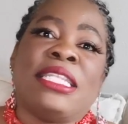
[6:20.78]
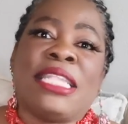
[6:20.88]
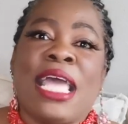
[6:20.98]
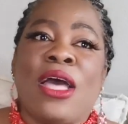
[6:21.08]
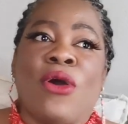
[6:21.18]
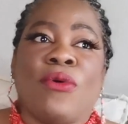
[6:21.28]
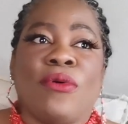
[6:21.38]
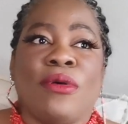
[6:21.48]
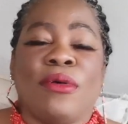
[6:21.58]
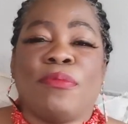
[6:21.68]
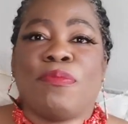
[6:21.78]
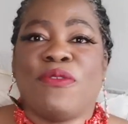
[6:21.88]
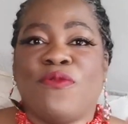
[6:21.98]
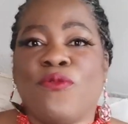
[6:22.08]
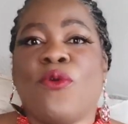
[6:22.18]
Now,
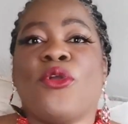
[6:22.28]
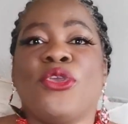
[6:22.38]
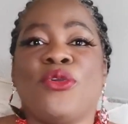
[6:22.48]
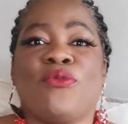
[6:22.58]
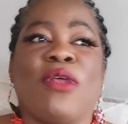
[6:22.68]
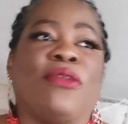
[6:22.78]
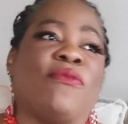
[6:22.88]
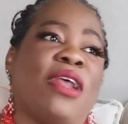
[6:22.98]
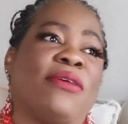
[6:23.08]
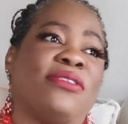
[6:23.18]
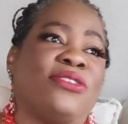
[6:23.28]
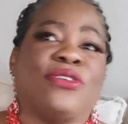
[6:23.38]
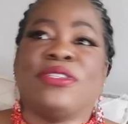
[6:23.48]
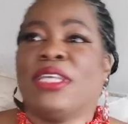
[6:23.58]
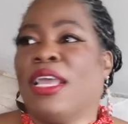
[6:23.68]
before you run around and
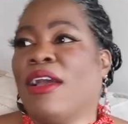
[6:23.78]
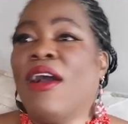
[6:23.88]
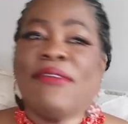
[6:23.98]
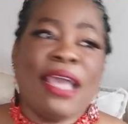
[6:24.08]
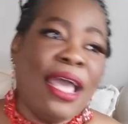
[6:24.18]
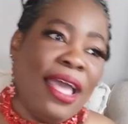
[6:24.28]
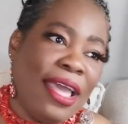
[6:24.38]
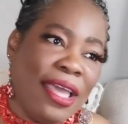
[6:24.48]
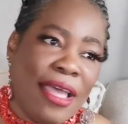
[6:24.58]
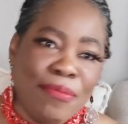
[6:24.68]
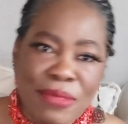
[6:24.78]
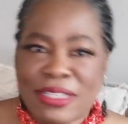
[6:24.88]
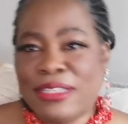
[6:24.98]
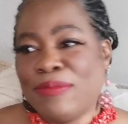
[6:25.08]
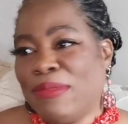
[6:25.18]
start saying, okay, I'm
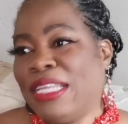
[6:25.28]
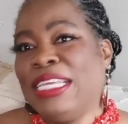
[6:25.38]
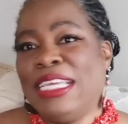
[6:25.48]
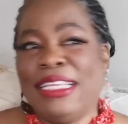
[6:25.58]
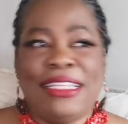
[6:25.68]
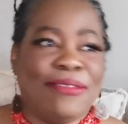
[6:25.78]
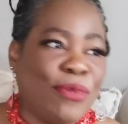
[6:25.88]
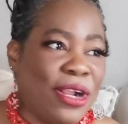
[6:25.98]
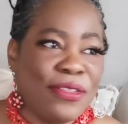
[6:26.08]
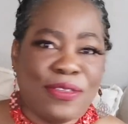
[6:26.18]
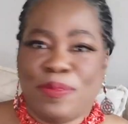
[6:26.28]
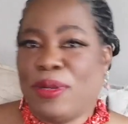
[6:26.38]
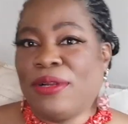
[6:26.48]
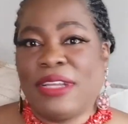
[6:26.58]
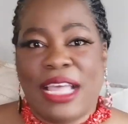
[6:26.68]
missing money, where are the
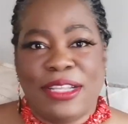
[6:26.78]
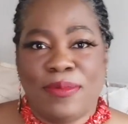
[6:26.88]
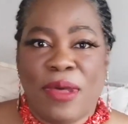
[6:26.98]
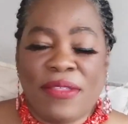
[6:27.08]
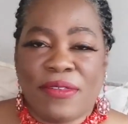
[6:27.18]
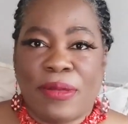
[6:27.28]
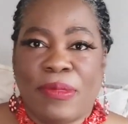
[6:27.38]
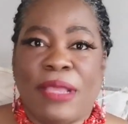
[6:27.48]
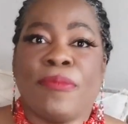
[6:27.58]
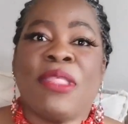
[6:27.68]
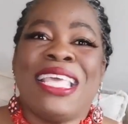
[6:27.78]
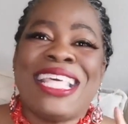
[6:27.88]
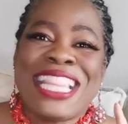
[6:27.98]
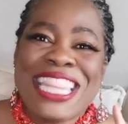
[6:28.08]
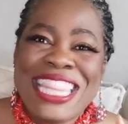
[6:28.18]
spirit guides bothering me?
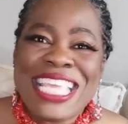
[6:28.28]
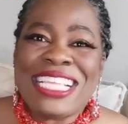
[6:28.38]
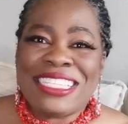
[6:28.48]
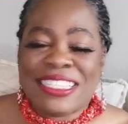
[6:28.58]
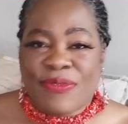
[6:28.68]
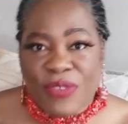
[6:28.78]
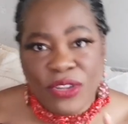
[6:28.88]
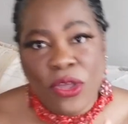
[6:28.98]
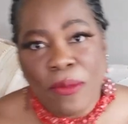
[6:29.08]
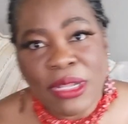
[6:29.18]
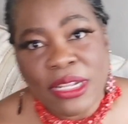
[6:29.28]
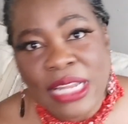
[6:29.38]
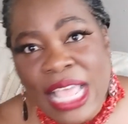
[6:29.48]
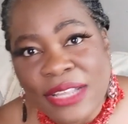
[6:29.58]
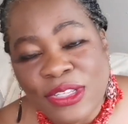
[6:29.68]
This
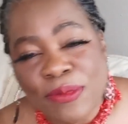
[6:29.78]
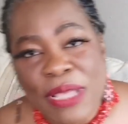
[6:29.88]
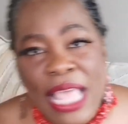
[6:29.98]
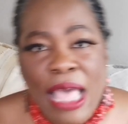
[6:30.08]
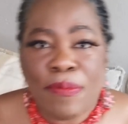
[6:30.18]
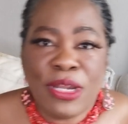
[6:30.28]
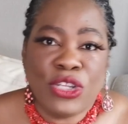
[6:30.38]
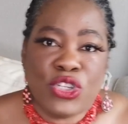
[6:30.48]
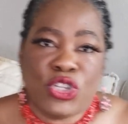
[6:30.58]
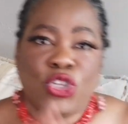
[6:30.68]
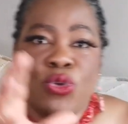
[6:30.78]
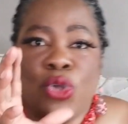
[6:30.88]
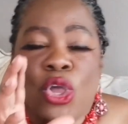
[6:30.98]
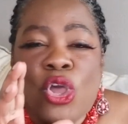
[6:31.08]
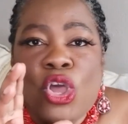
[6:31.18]
phenomenon has to be happening to you